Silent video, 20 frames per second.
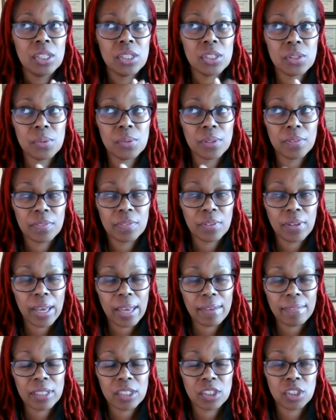So if you
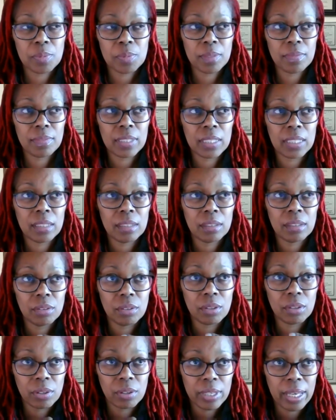have HPV, you
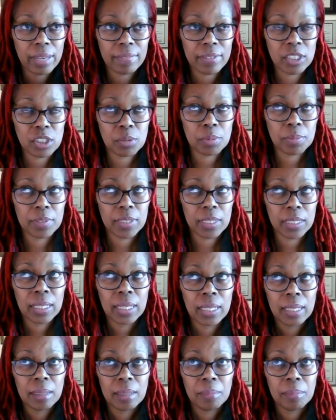know you have HPV,